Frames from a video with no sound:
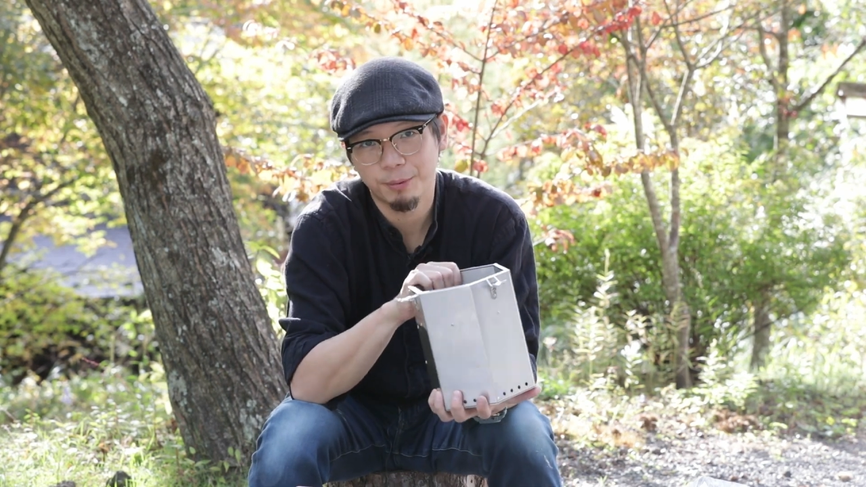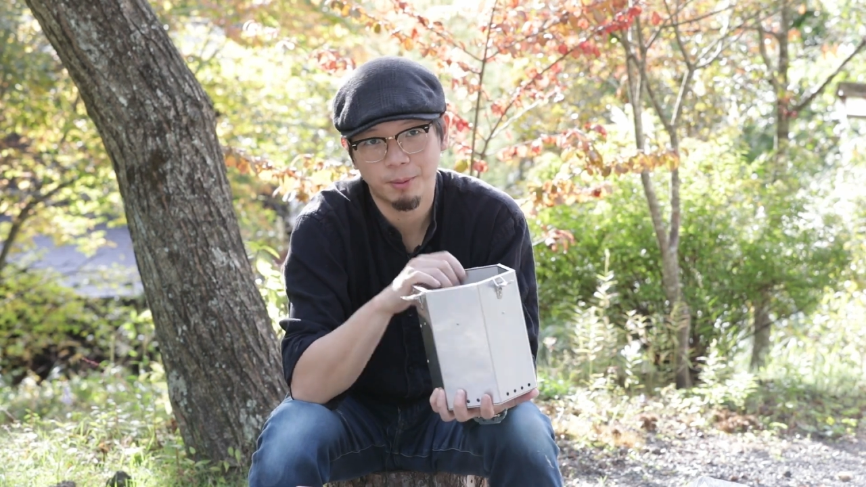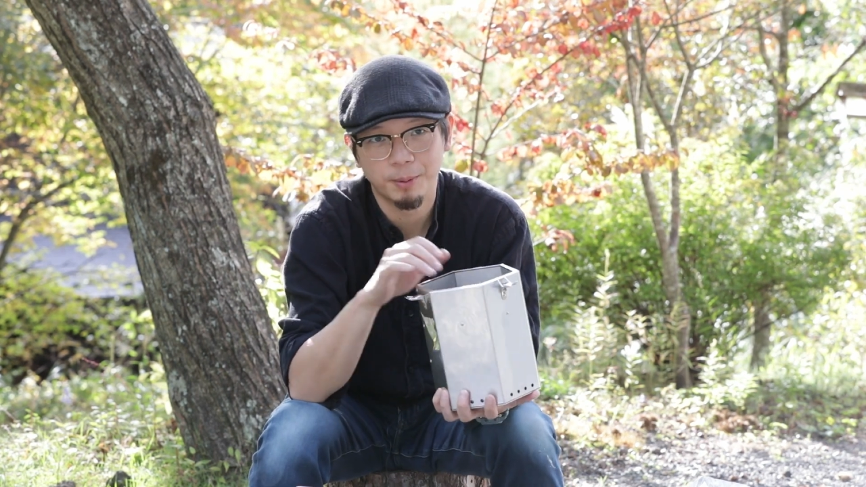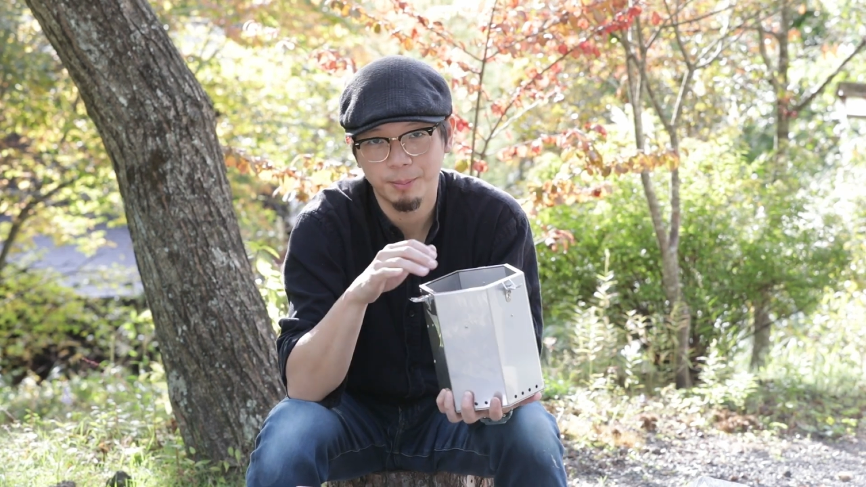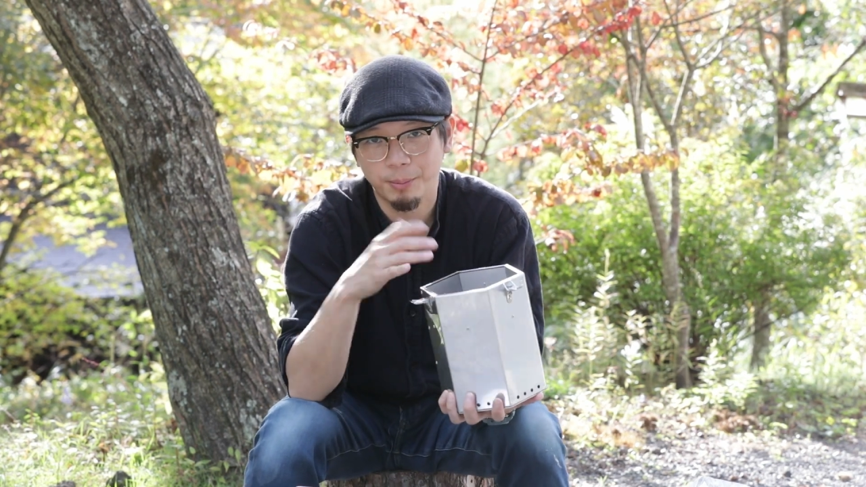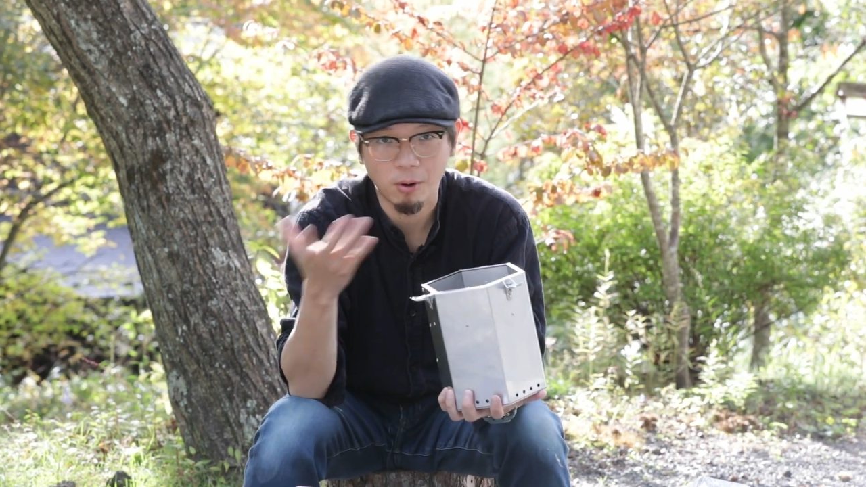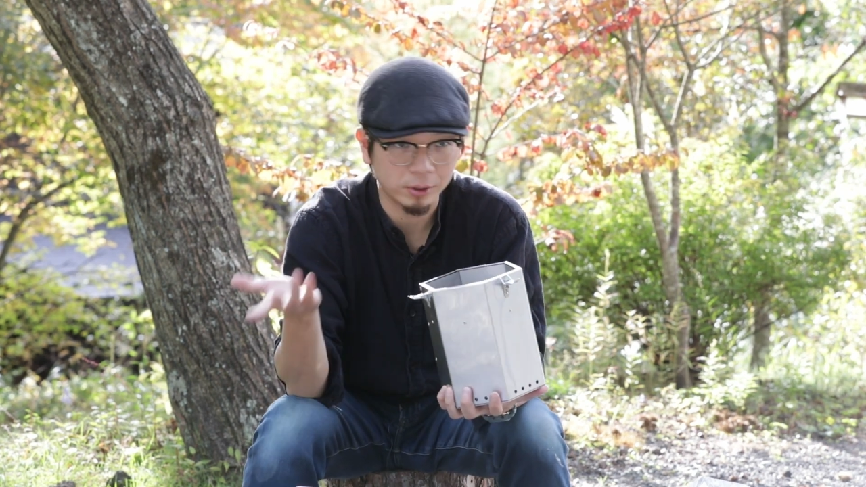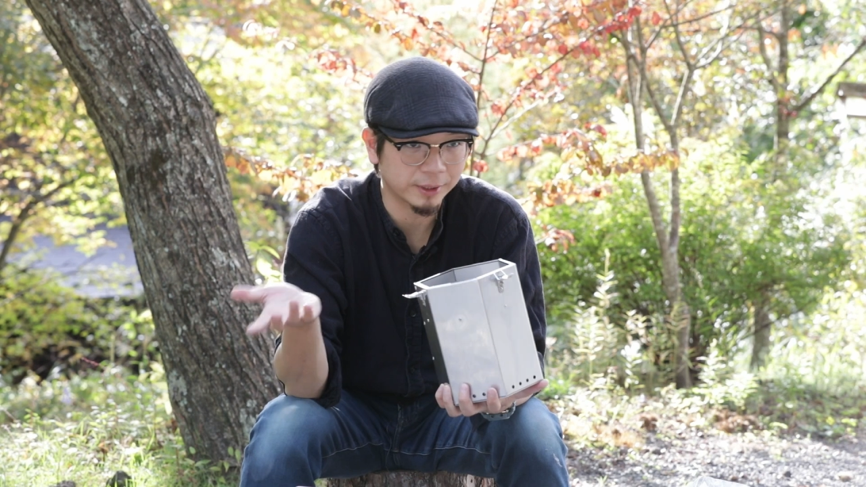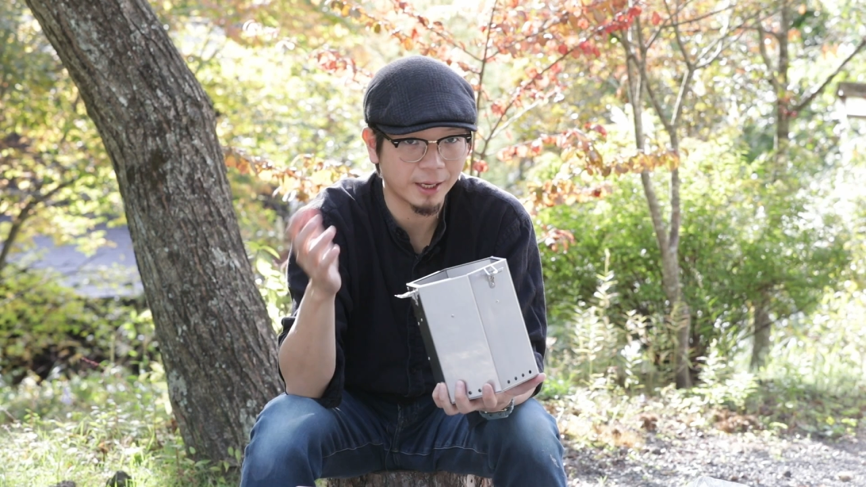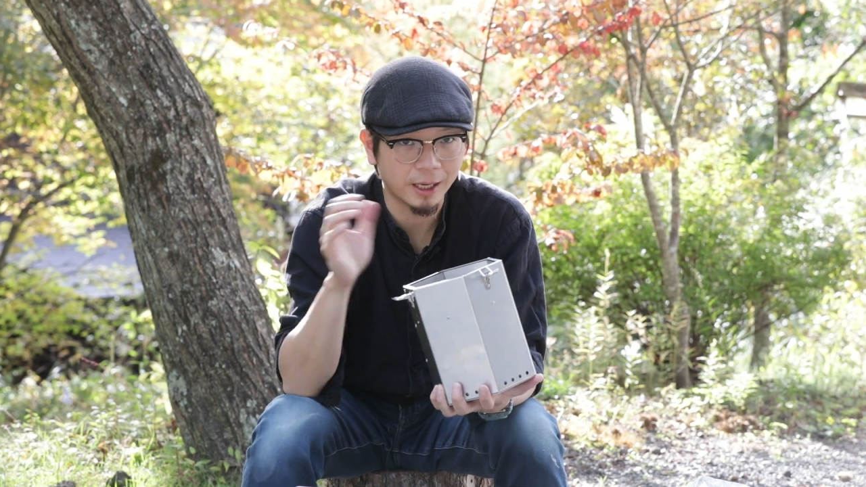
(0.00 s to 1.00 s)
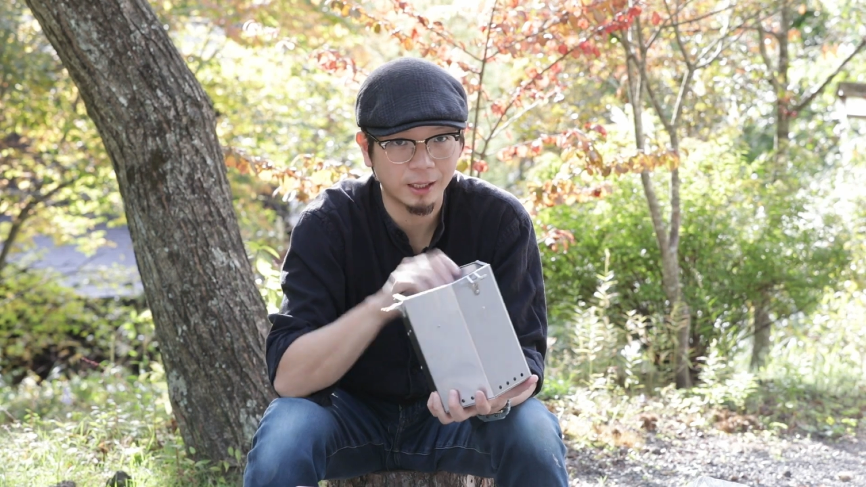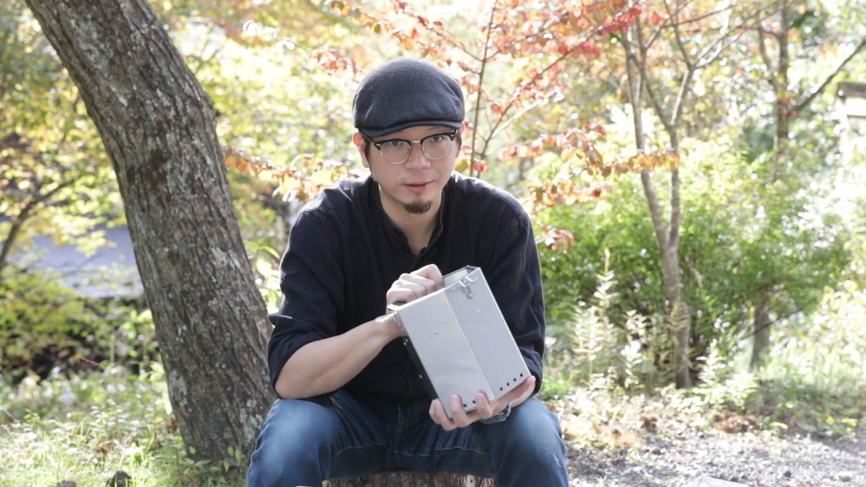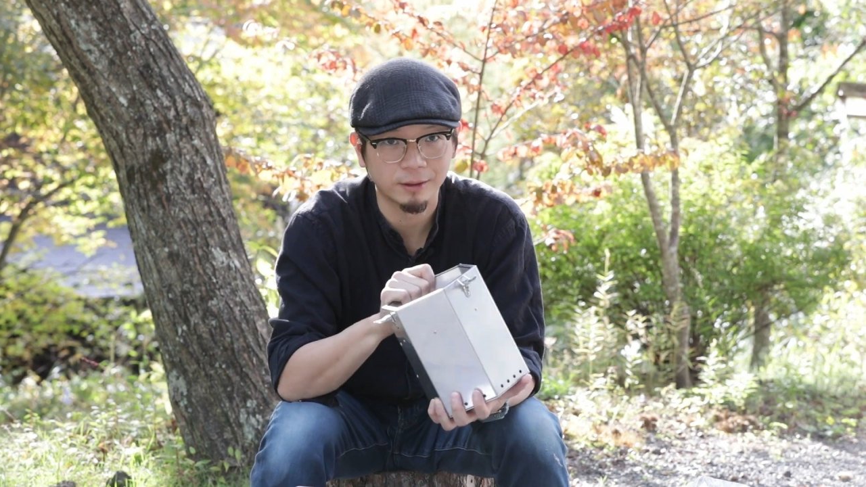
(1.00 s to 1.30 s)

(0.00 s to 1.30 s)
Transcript: probably pull it out,